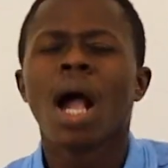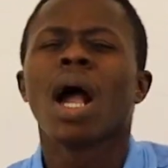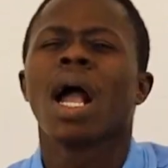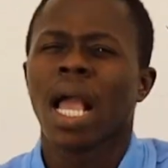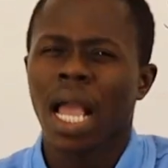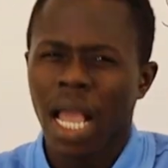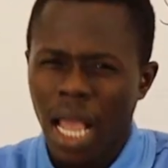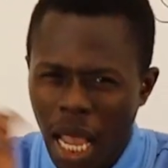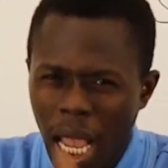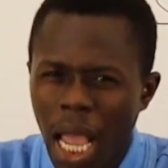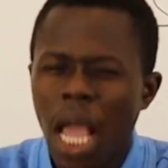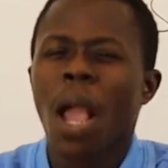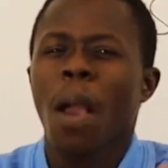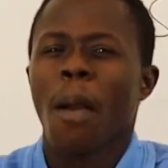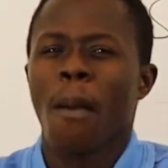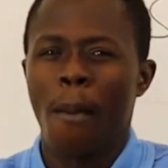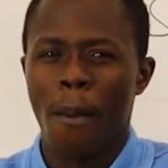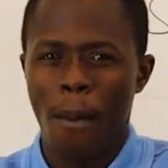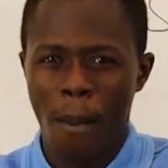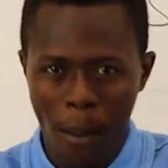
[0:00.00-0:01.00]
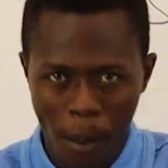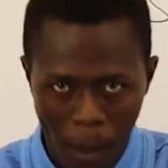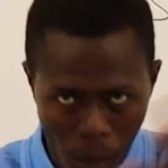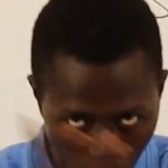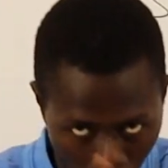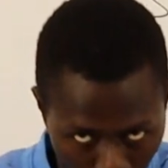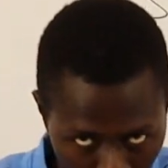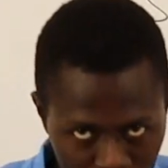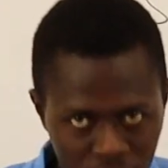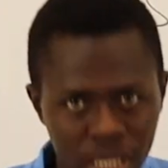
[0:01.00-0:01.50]
and by the
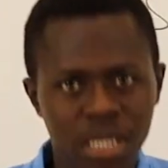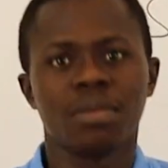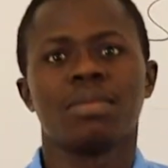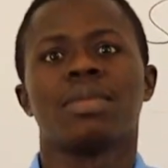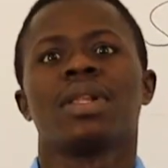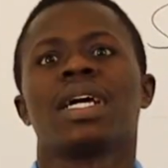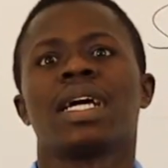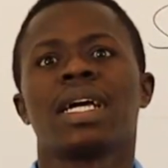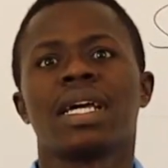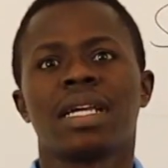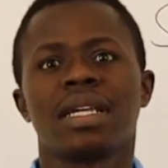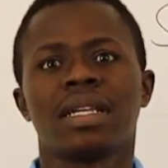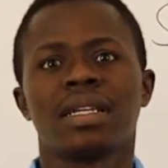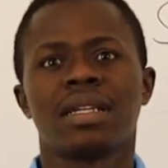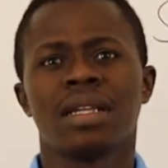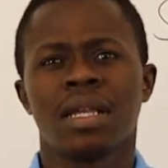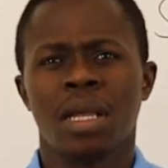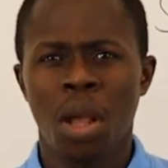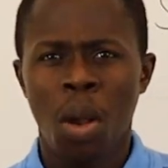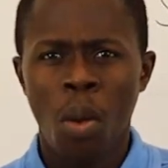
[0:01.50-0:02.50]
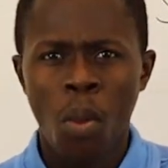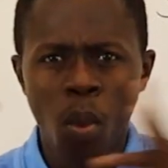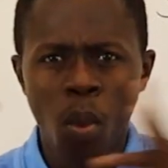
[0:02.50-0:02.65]
denominator again.